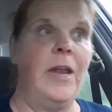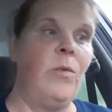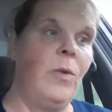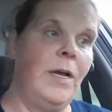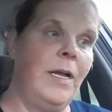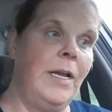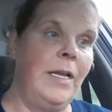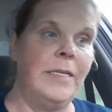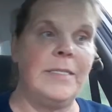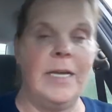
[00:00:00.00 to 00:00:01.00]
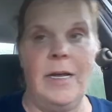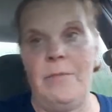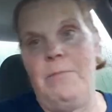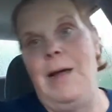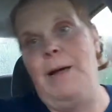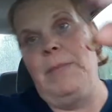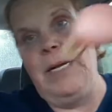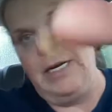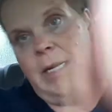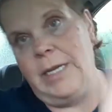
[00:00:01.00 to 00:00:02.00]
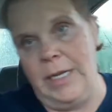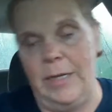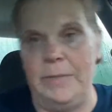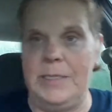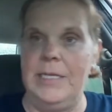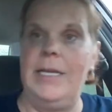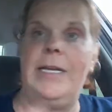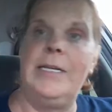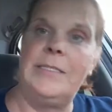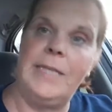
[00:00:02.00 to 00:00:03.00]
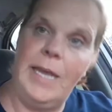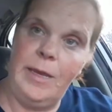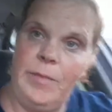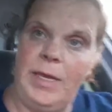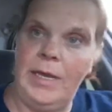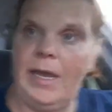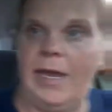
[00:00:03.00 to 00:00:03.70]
and what is up, my buttercups? It is Amy